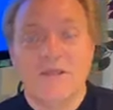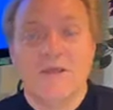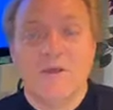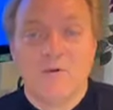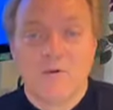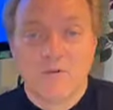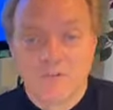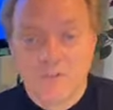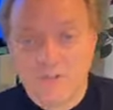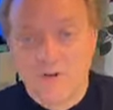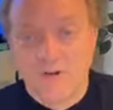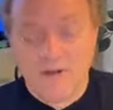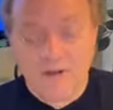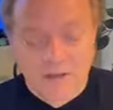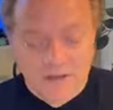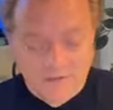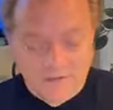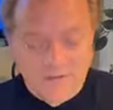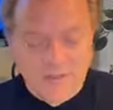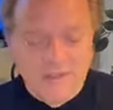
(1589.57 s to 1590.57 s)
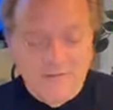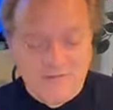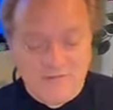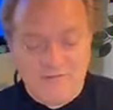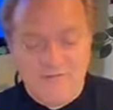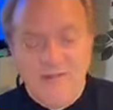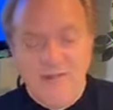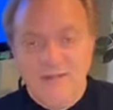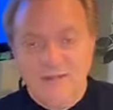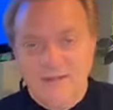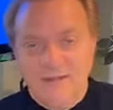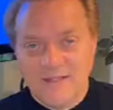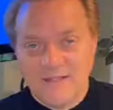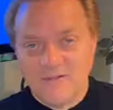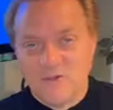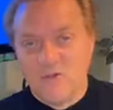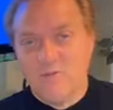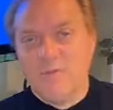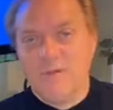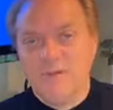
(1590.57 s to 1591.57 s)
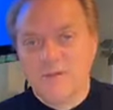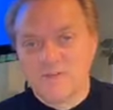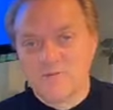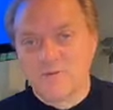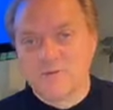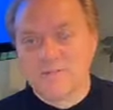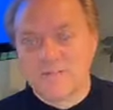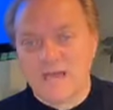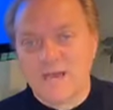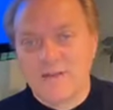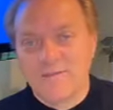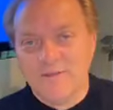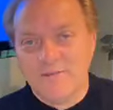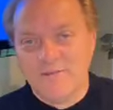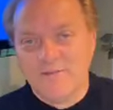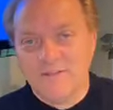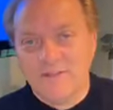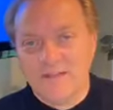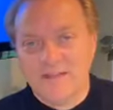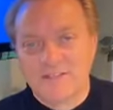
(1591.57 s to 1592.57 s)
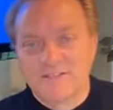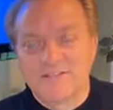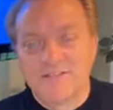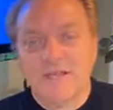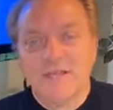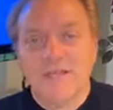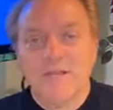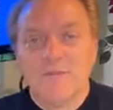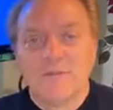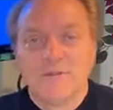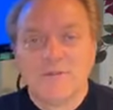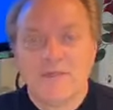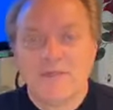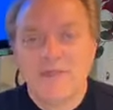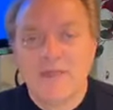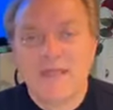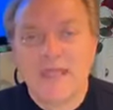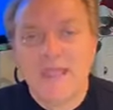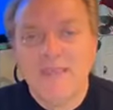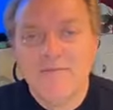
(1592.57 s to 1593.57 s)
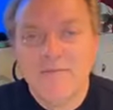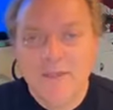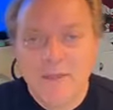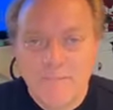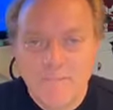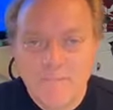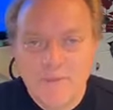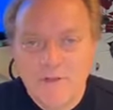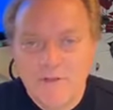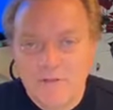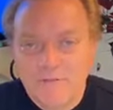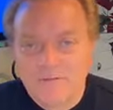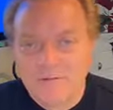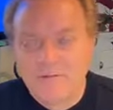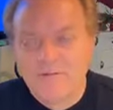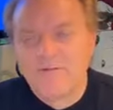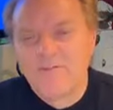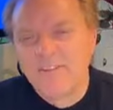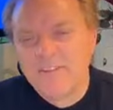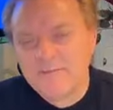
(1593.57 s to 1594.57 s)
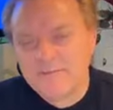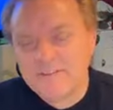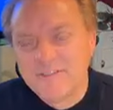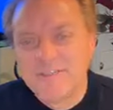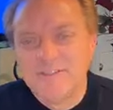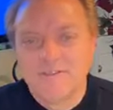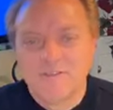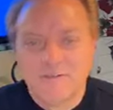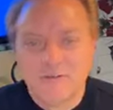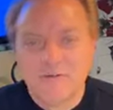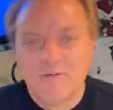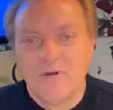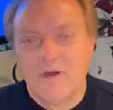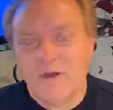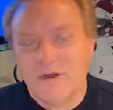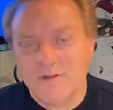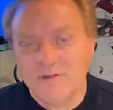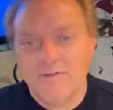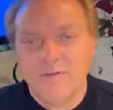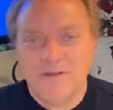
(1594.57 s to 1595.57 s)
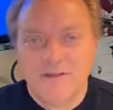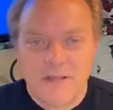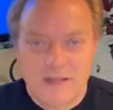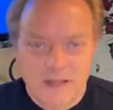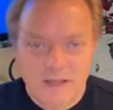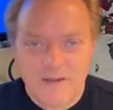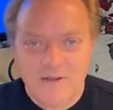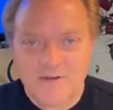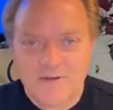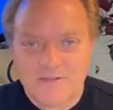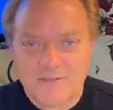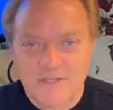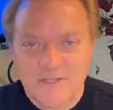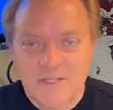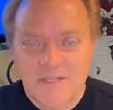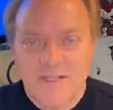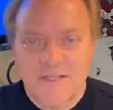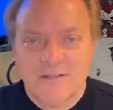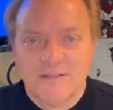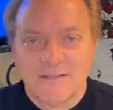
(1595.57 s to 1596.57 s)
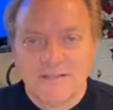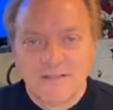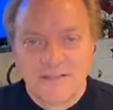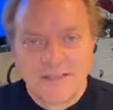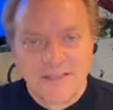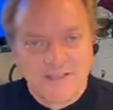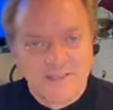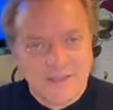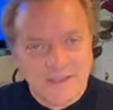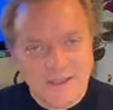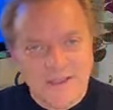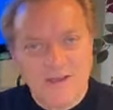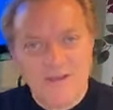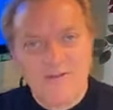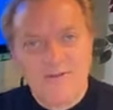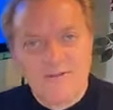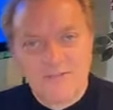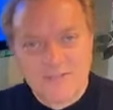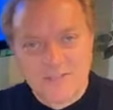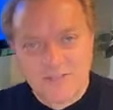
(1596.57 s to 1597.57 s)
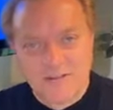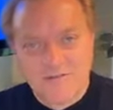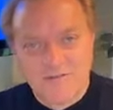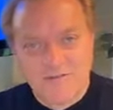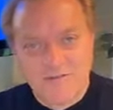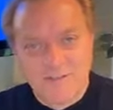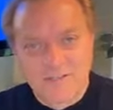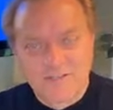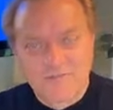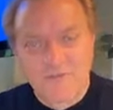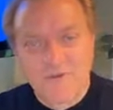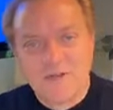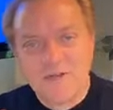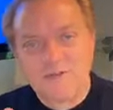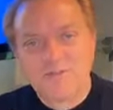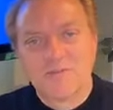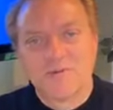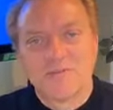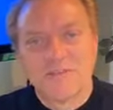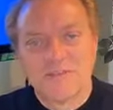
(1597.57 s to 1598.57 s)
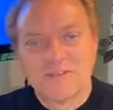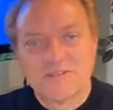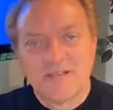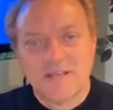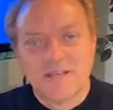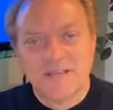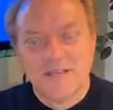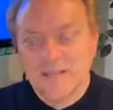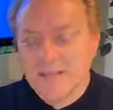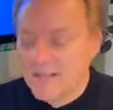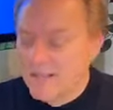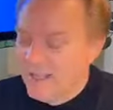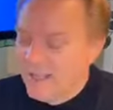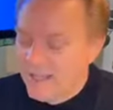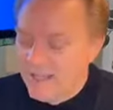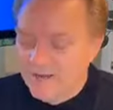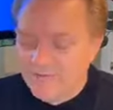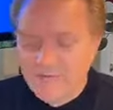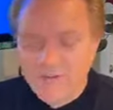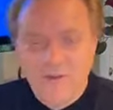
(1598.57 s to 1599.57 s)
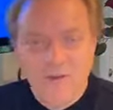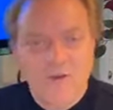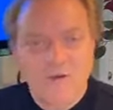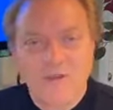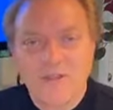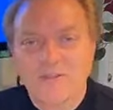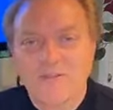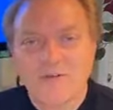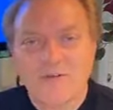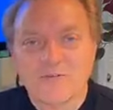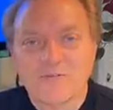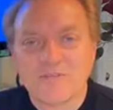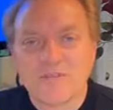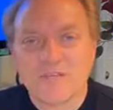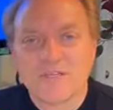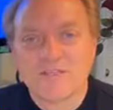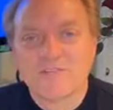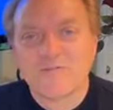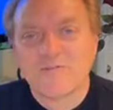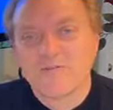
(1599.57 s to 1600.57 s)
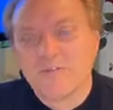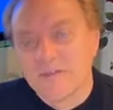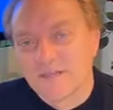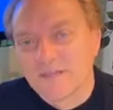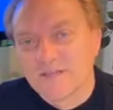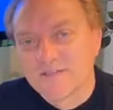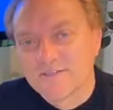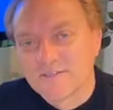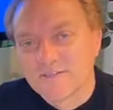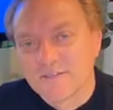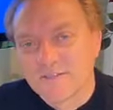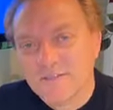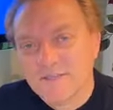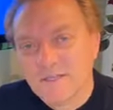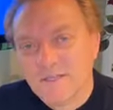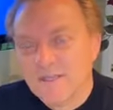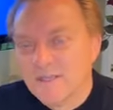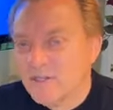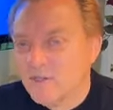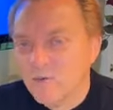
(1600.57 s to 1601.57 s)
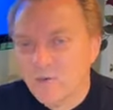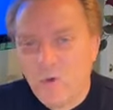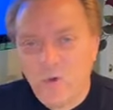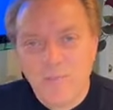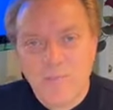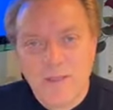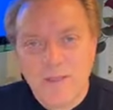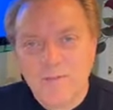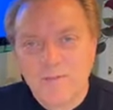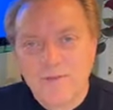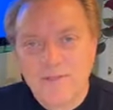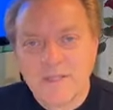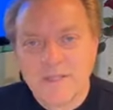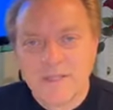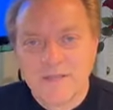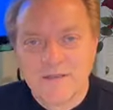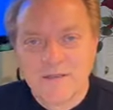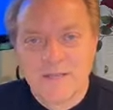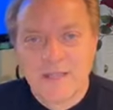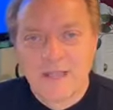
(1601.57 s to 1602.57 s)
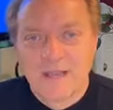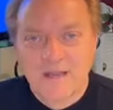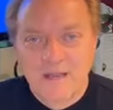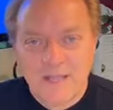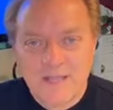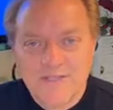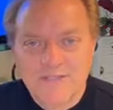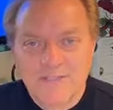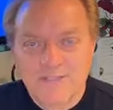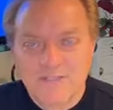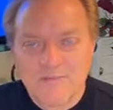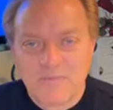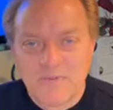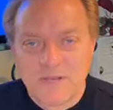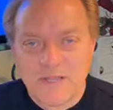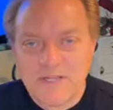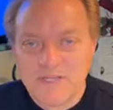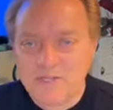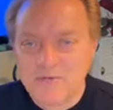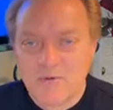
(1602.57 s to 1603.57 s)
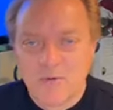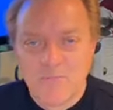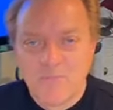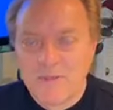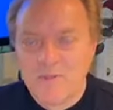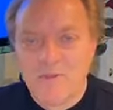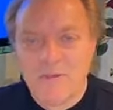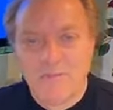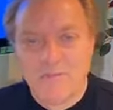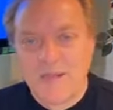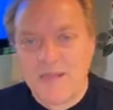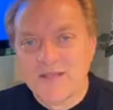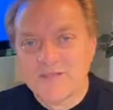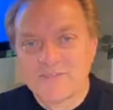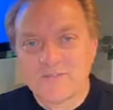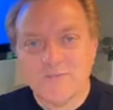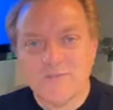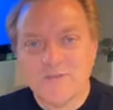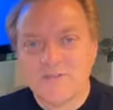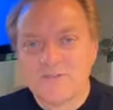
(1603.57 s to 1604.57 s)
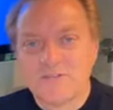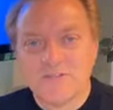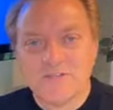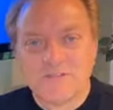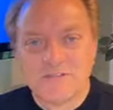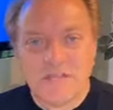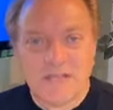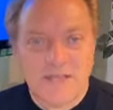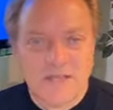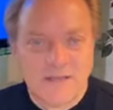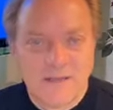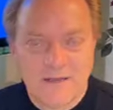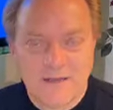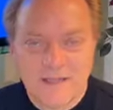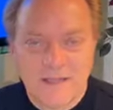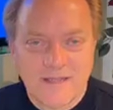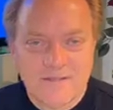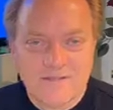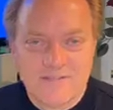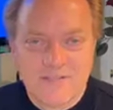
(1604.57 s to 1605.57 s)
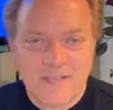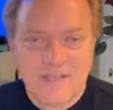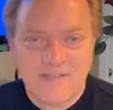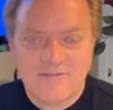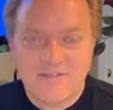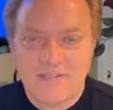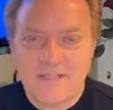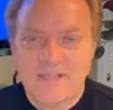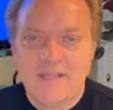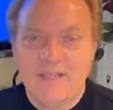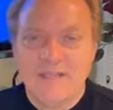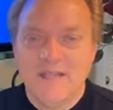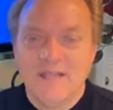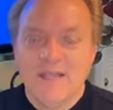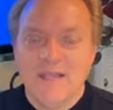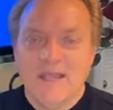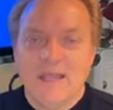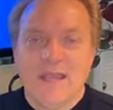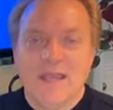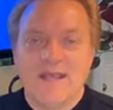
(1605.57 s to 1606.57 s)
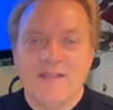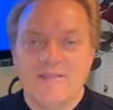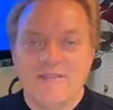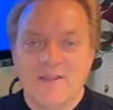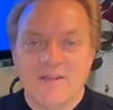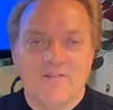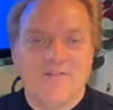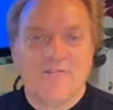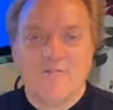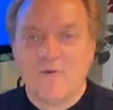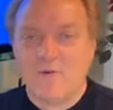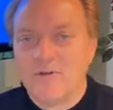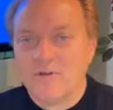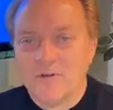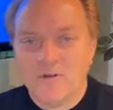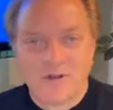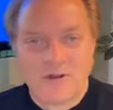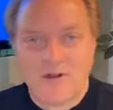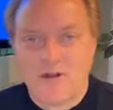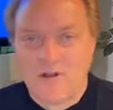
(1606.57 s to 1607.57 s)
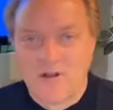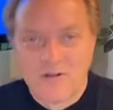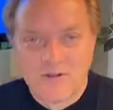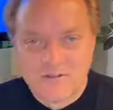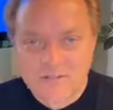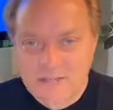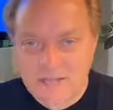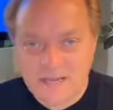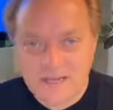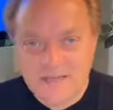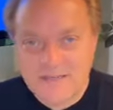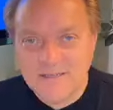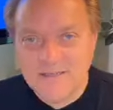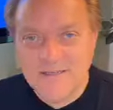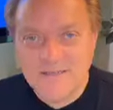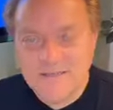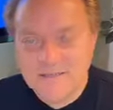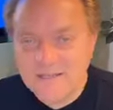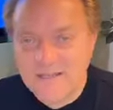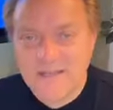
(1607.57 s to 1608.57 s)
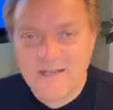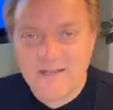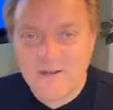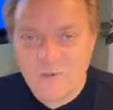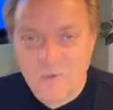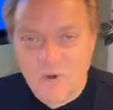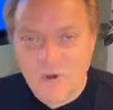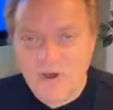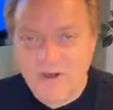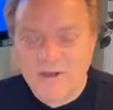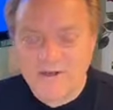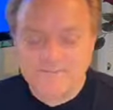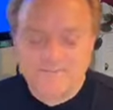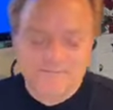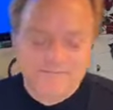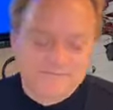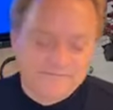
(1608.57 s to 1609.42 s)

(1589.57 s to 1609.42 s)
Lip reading: Well, sure enough, they told me here's what's got to be fixed, but then they gave me a bill for $5,200 to get the other stuff fixed. But here's what they said: and if you don't get those things fixed, you won't be able to get that license plate. You won't be able to pass emissions and safety, and therefore your car is kind of dead in the water.